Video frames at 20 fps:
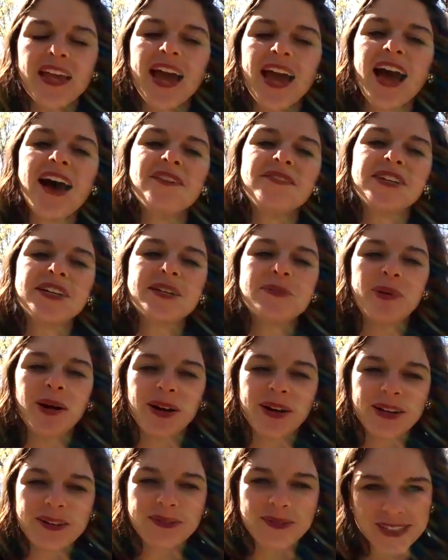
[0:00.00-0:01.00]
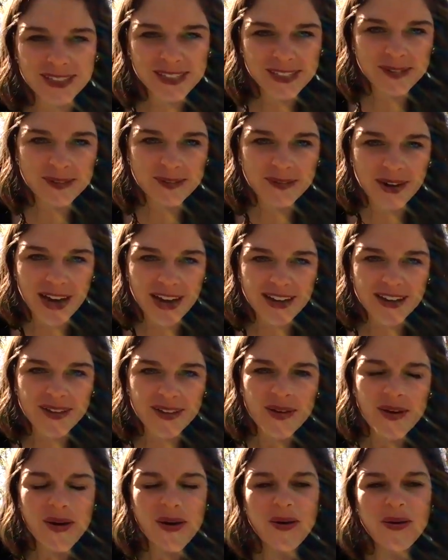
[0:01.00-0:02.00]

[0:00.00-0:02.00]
having a party once in a while,